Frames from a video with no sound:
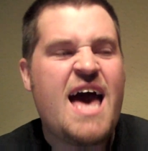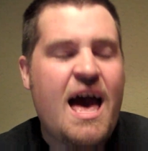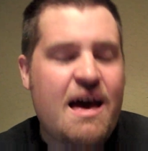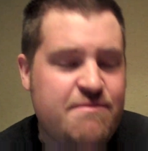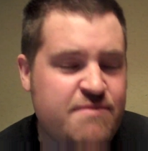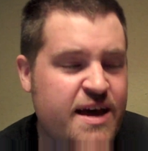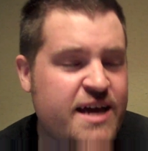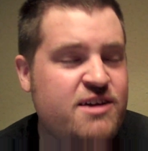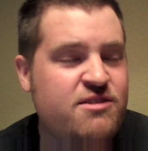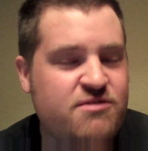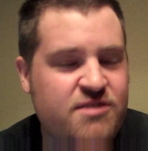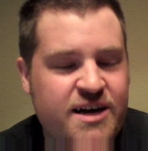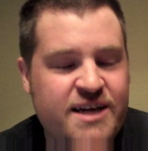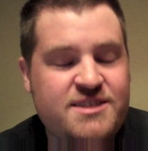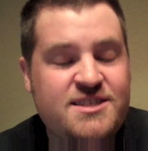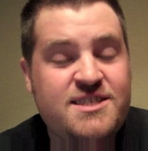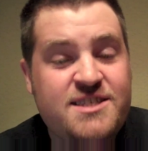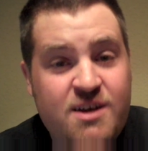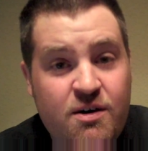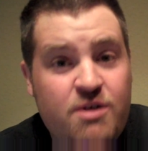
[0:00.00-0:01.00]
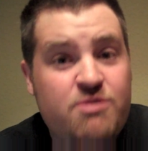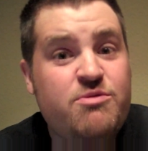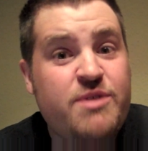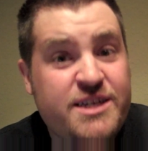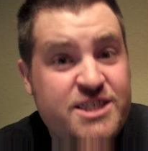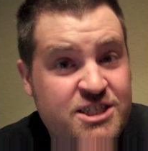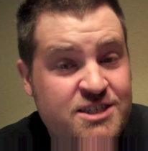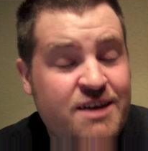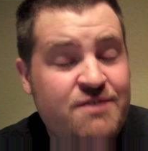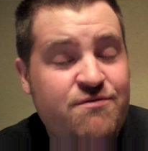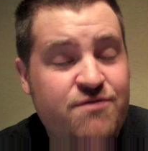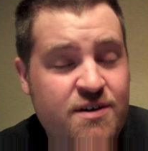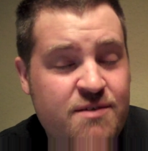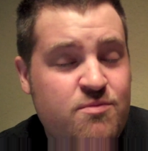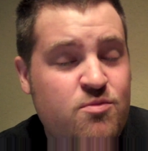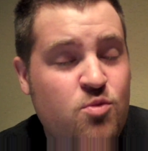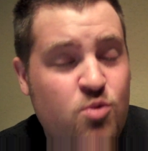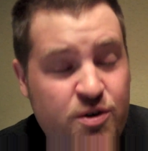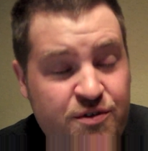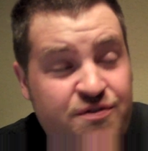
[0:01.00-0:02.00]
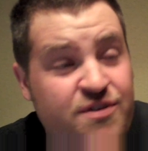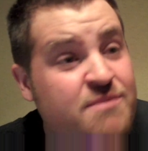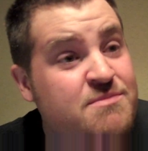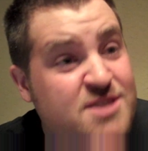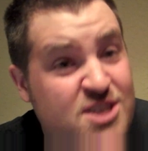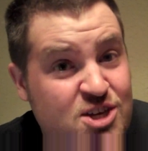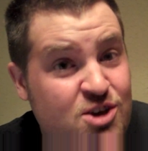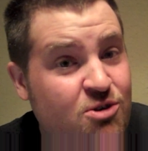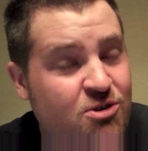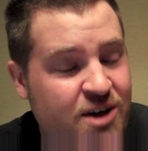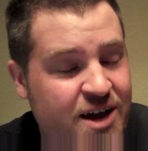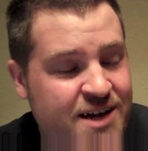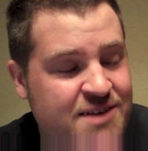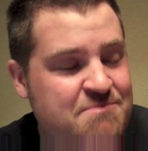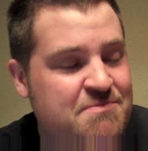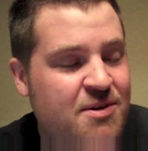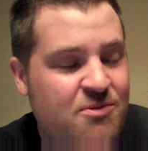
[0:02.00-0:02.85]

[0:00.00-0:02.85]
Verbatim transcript: Oh my god, so originally from we're from New York,